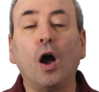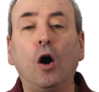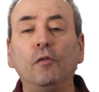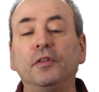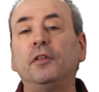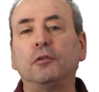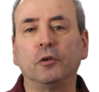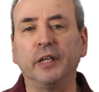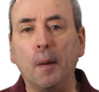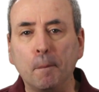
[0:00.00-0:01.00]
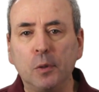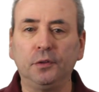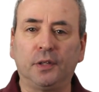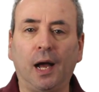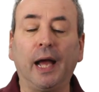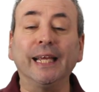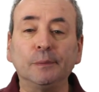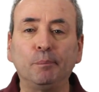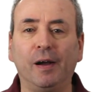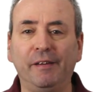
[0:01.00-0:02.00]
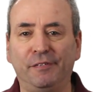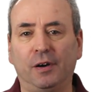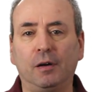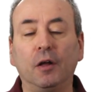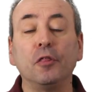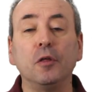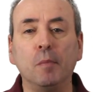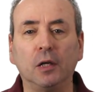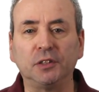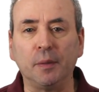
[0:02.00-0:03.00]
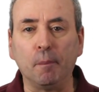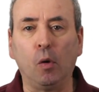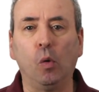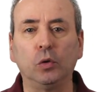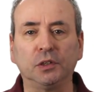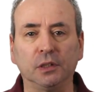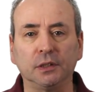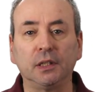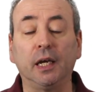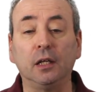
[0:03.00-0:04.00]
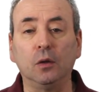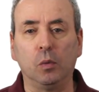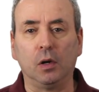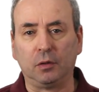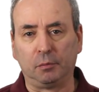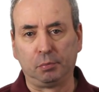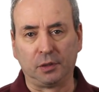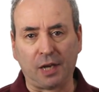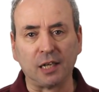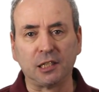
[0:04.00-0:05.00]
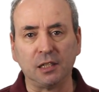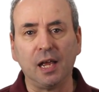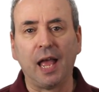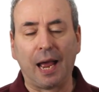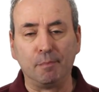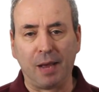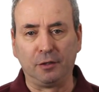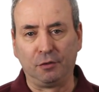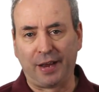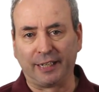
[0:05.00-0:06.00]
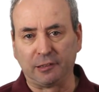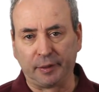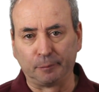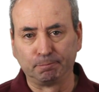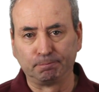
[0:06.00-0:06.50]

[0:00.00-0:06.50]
Of the three, Muda is by far the most important in the world of production and manufacturing.